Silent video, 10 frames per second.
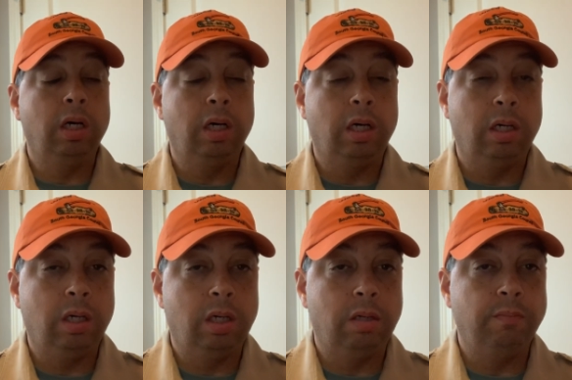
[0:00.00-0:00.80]

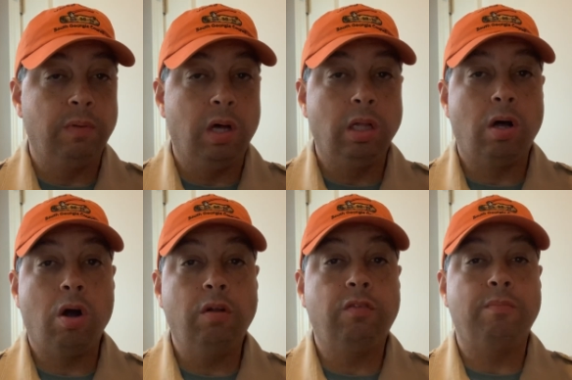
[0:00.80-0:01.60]
a
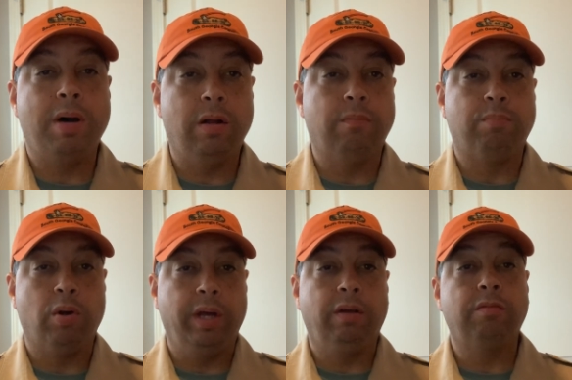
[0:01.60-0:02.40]
large amount of
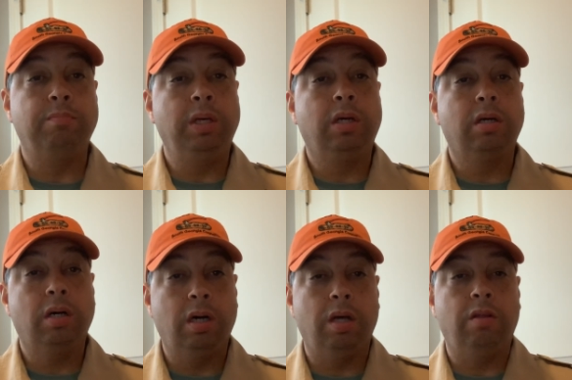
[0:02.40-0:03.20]
breaks,
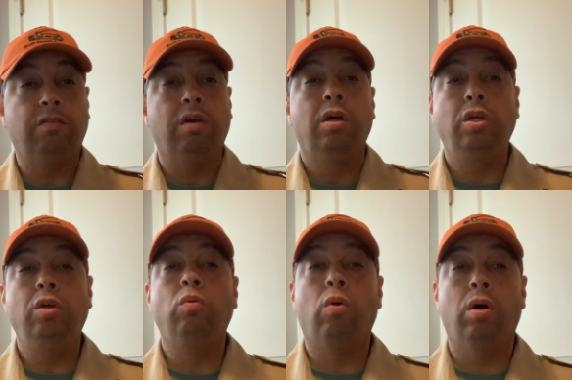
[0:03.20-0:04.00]
because
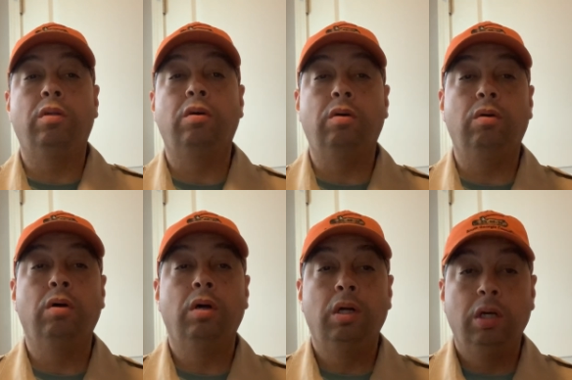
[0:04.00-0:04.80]
you want the
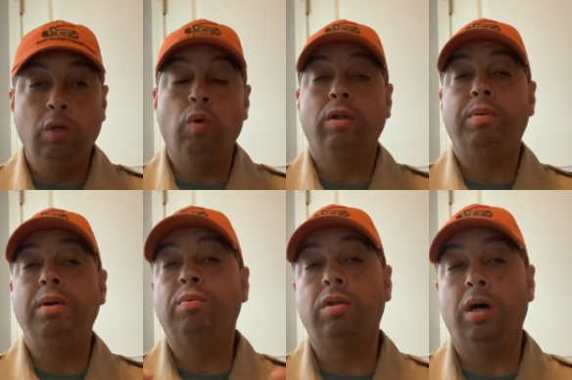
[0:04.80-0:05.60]

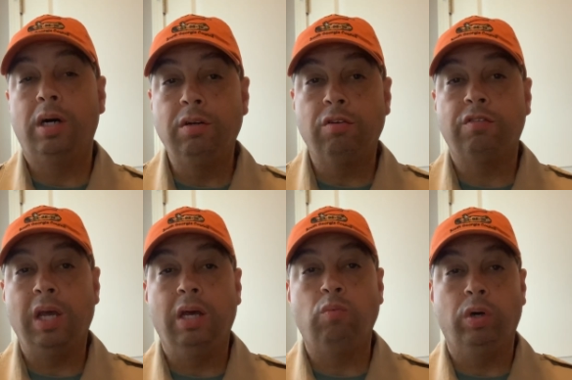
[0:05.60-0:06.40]
people to
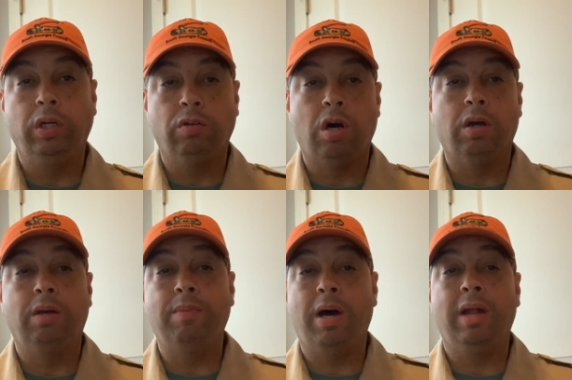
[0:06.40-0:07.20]
understand what you're
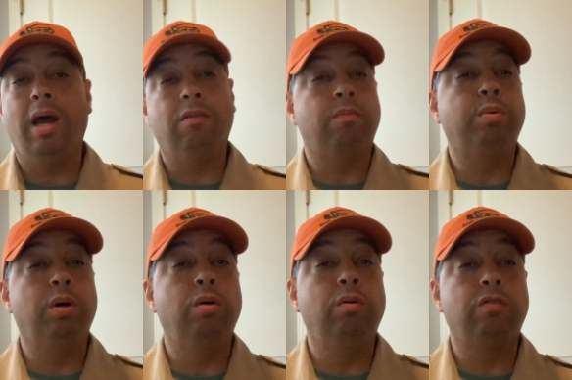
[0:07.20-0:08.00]
talking about, as
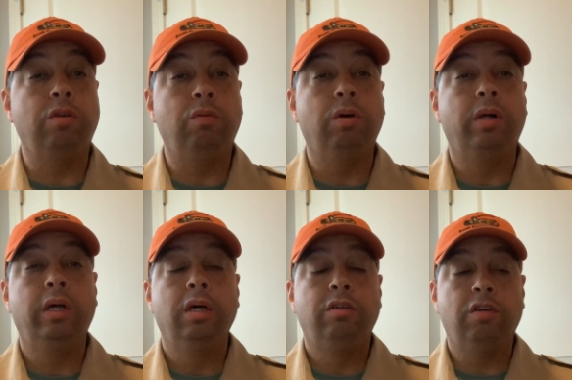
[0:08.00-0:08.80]
opposed to
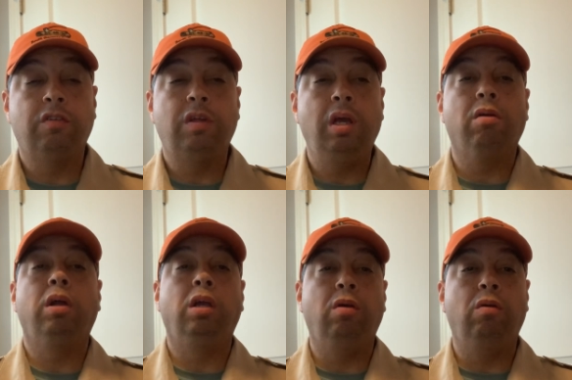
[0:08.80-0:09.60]
just
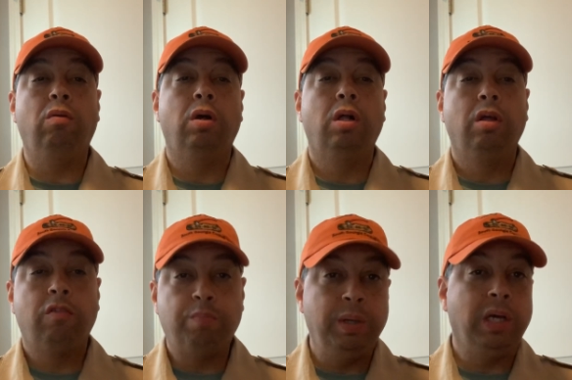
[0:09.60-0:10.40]
hearing you
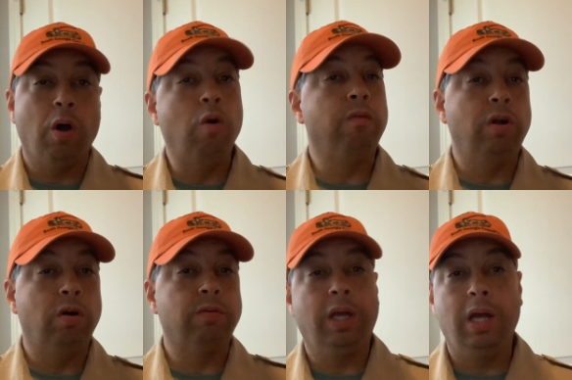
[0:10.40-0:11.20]
speak over and
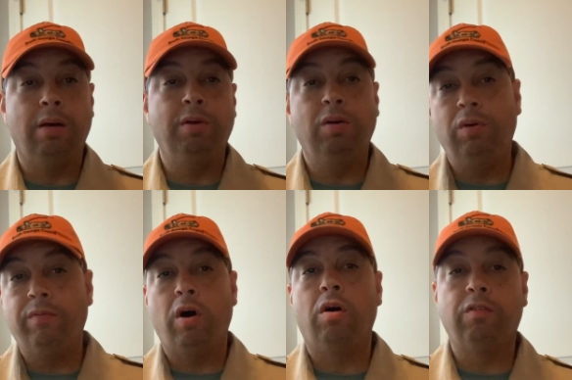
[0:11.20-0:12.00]
over again. I mean, we've
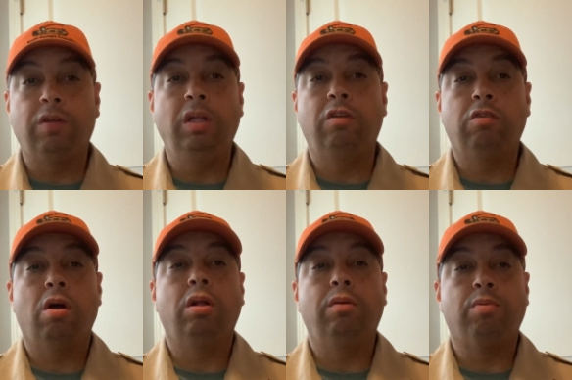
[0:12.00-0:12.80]
all seen the
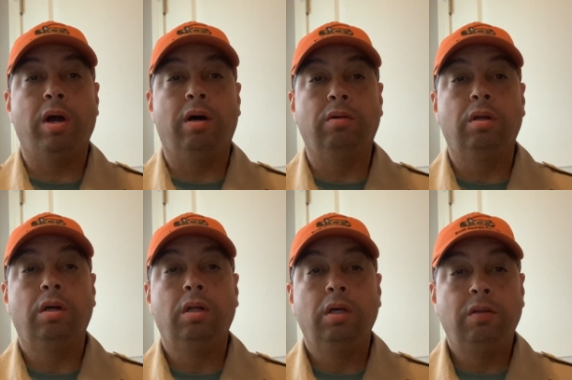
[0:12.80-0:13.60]
Charlie Brown
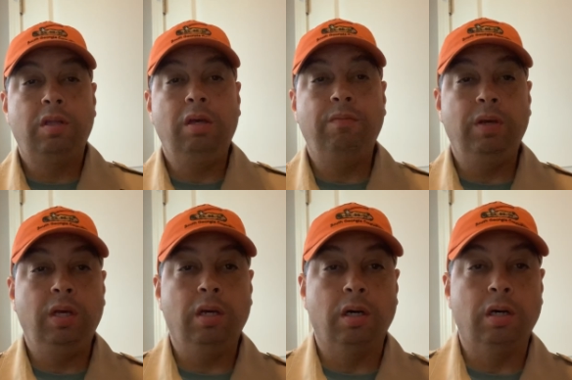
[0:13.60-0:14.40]
TV